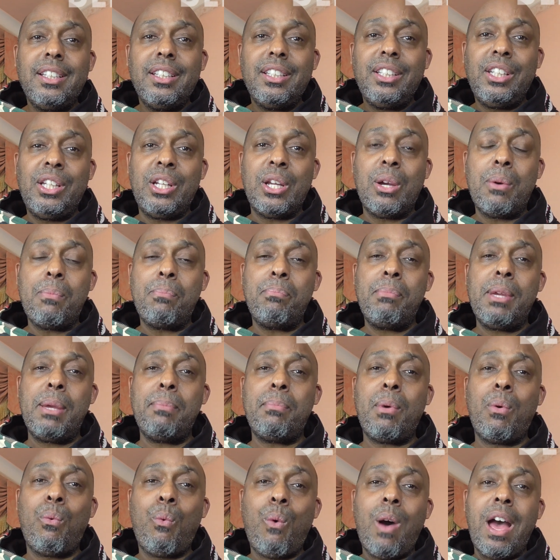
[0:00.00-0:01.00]
You know, me
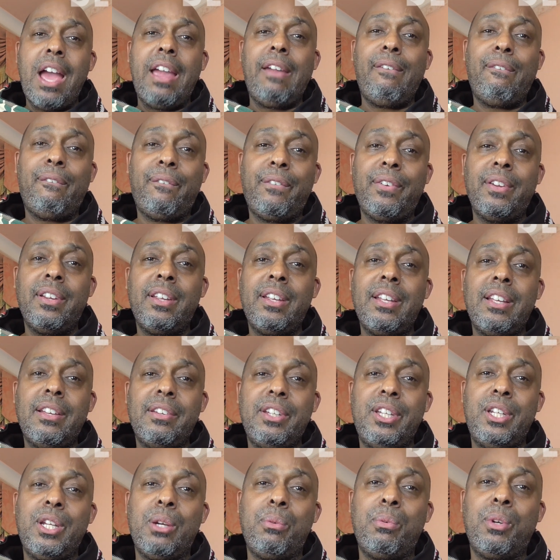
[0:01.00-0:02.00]
and my wife,
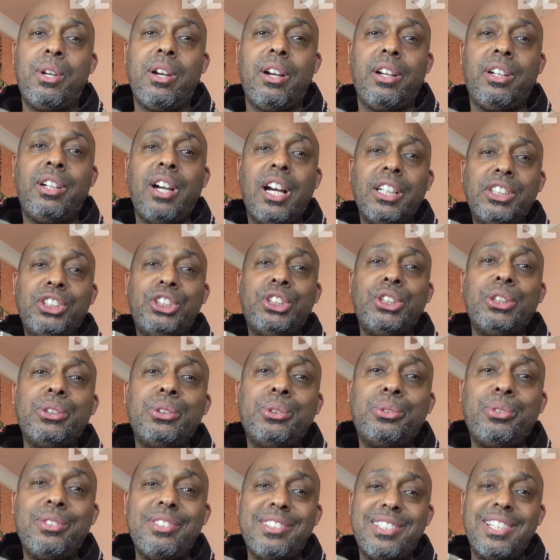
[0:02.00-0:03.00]
you know, we got
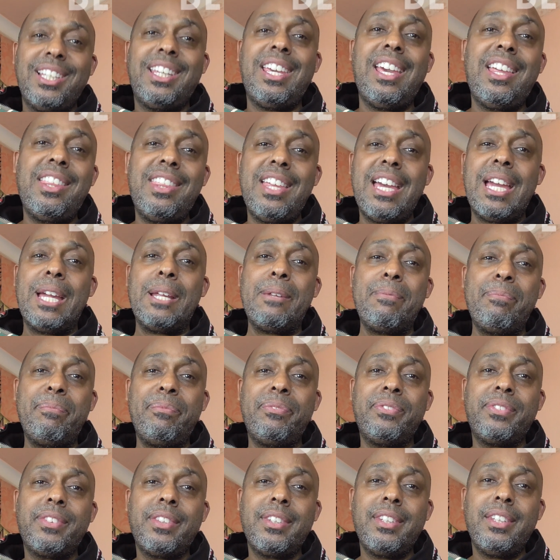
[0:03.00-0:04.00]
godchildren together.
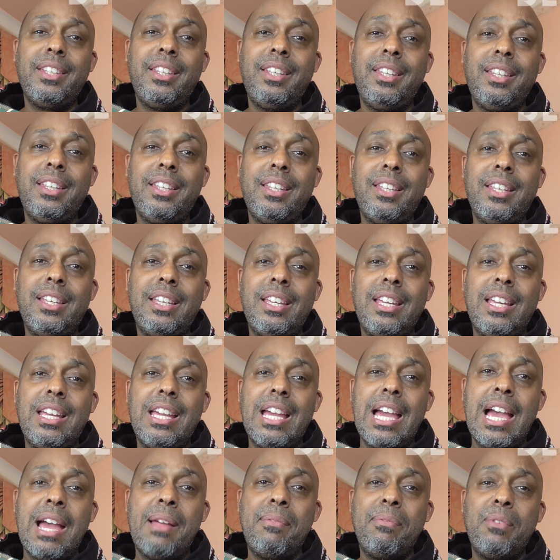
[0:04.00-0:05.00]

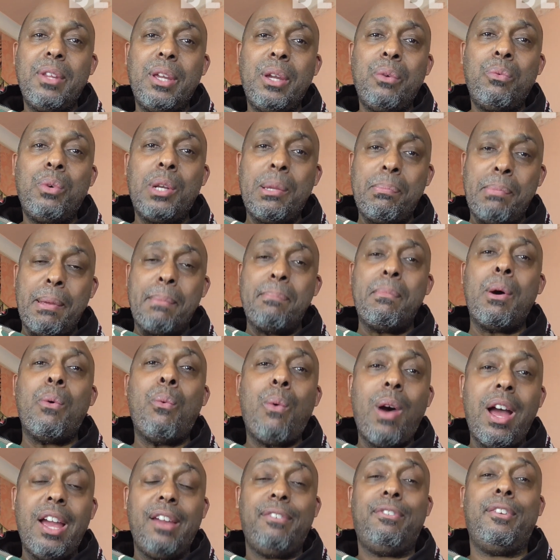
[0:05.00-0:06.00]
And it would have been my
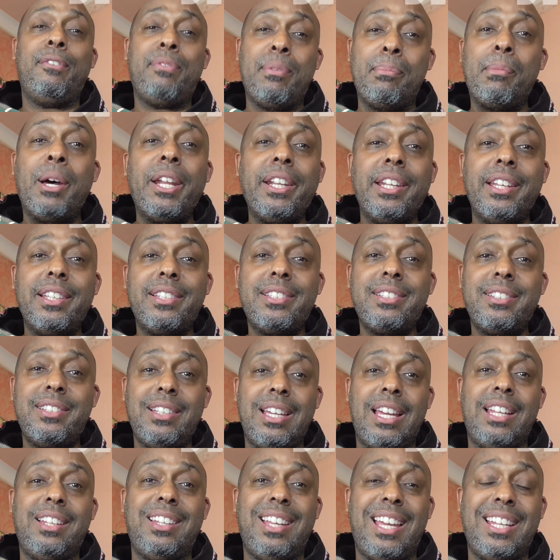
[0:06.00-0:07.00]
wife, if I'm honest,
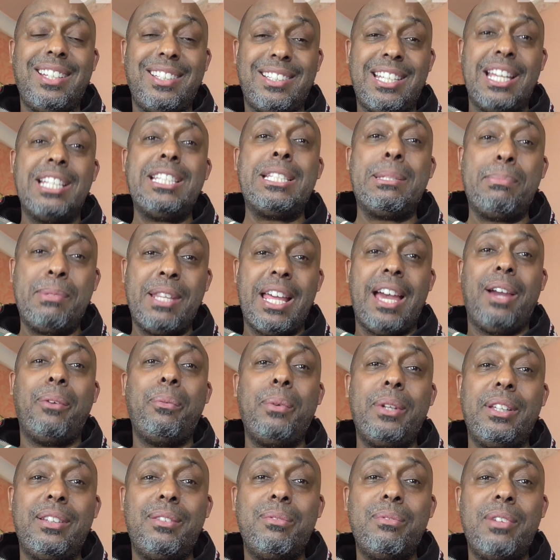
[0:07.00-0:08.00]
and it tends to be that
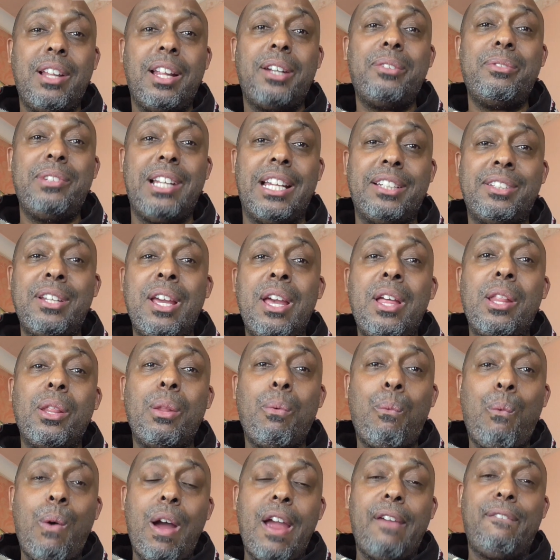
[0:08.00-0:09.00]
with a lot of relations,
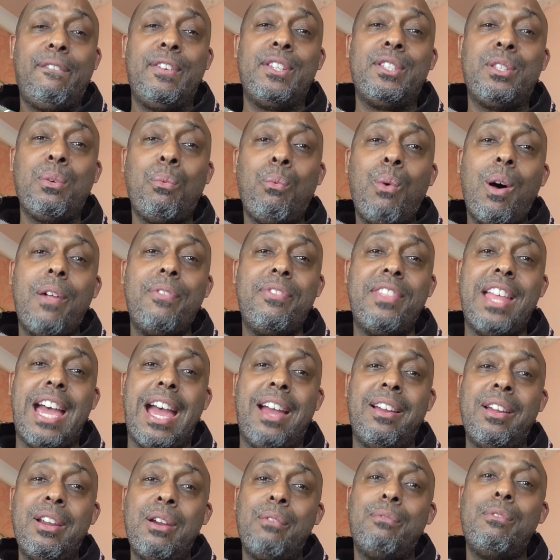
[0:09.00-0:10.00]
the wife is the one
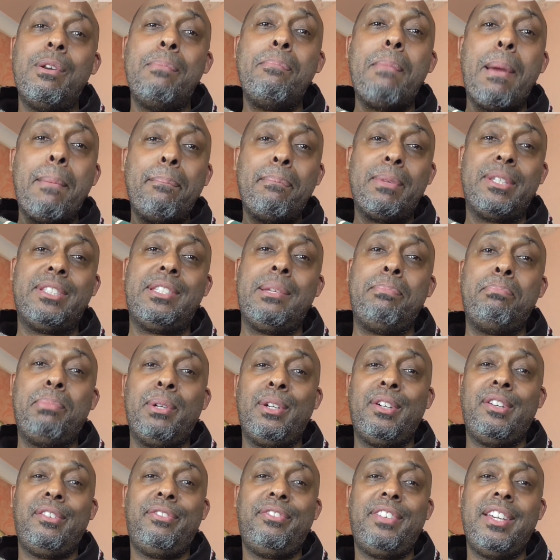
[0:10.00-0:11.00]
that remembers the
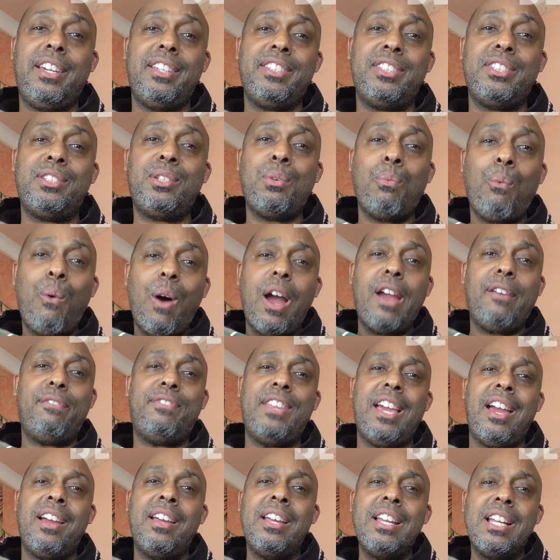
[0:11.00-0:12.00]
birthdays. It's the wife
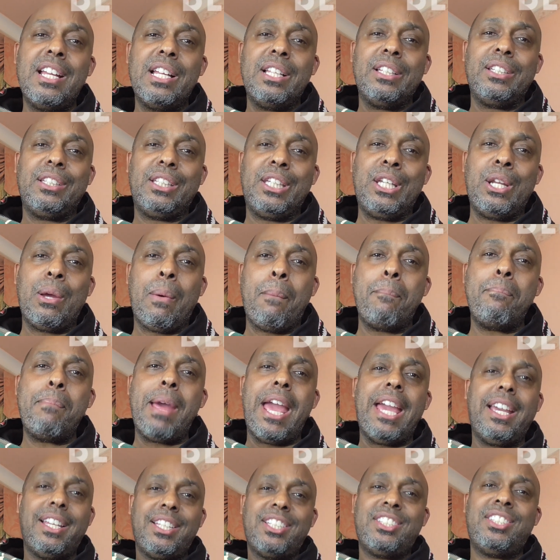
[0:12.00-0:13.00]
that, you know,
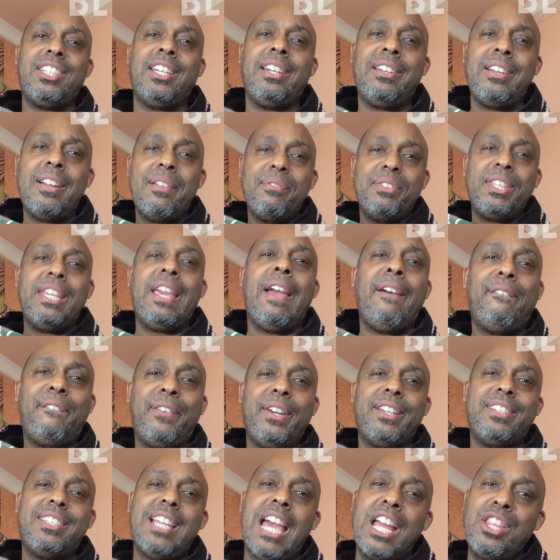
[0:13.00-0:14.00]
makes the
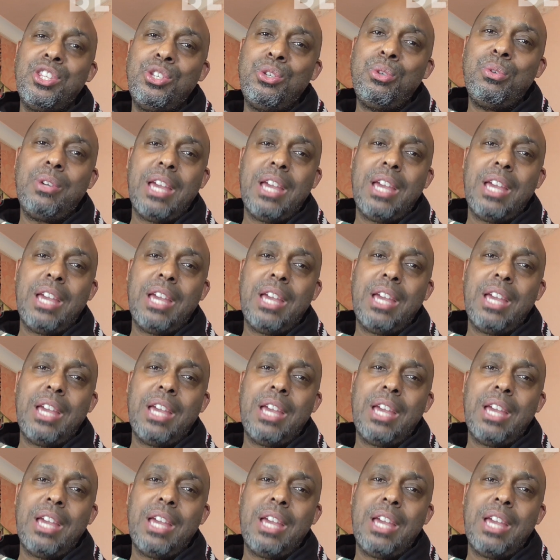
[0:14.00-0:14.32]
efforts and